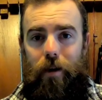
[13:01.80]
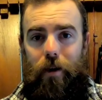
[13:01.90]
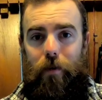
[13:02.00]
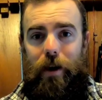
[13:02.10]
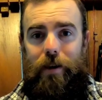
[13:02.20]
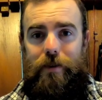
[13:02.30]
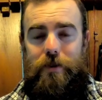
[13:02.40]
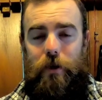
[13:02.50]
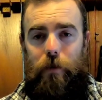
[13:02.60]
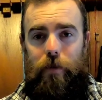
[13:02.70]
Alright,
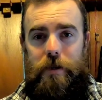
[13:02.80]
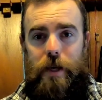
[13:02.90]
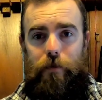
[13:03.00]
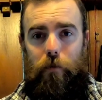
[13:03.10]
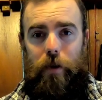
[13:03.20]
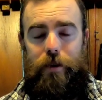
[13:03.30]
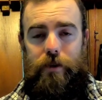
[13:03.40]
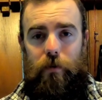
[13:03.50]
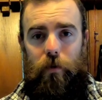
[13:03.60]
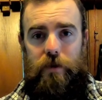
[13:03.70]
so if this
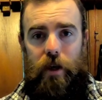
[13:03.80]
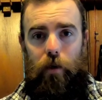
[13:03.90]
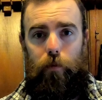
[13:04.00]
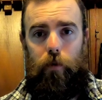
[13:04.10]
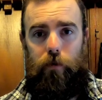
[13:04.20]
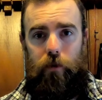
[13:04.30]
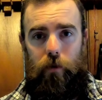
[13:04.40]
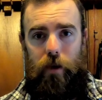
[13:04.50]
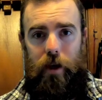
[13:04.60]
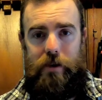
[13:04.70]
information was helpful to
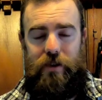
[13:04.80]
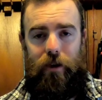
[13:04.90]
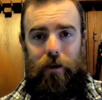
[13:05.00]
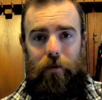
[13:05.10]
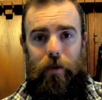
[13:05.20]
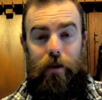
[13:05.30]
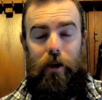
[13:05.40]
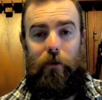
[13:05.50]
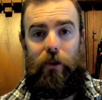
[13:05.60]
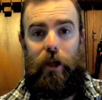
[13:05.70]
you guys at all,
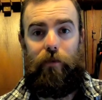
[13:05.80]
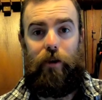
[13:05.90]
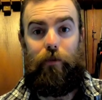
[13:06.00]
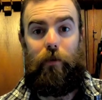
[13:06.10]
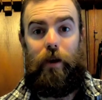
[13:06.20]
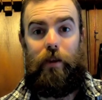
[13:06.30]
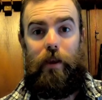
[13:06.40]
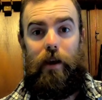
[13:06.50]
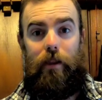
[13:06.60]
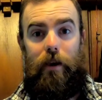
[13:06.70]
I would love it if you would hit
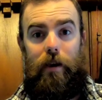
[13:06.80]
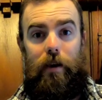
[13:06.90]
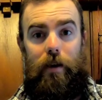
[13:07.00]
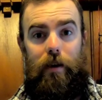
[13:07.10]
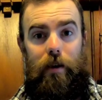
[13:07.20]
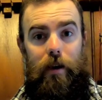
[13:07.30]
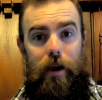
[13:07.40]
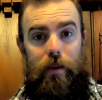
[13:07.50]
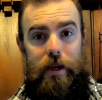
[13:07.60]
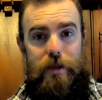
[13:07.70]
that like
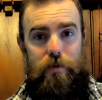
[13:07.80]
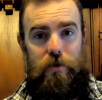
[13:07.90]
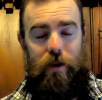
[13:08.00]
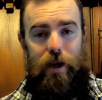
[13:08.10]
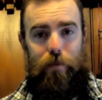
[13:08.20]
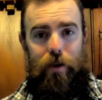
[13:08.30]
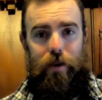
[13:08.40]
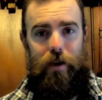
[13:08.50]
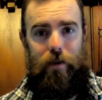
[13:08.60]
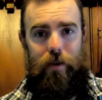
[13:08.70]
and that subscribe
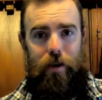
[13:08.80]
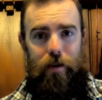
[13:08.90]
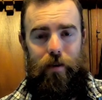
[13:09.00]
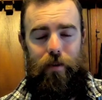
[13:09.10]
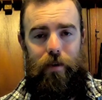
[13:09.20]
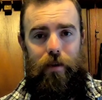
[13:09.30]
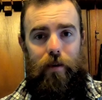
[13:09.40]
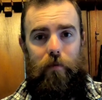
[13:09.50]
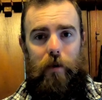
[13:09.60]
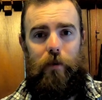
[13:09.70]
button down there.
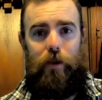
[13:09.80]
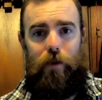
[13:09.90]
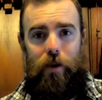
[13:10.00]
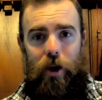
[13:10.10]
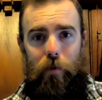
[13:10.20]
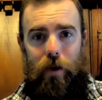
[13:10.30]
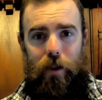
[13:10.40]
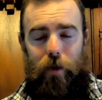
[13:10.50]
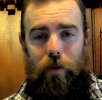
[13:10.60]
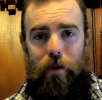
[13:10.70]
Maybe leave a
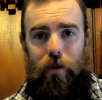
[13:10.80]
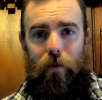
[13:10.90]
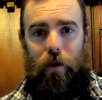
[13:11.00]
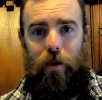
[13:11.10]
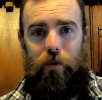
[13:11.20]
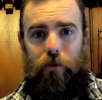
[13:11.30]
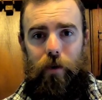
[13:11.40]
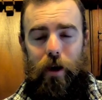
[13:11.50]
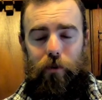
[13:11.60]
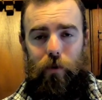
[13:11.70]
comment, let me know what else you
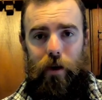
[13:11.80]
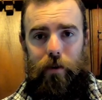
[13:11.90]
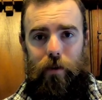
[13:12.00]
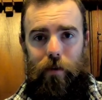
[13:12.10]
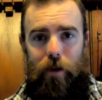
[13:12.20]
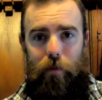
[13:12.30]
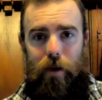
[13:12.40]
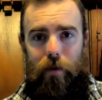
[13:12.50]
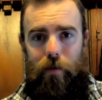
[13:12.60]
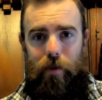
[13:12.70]
guys would like to learn
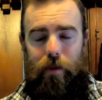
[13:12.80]
about.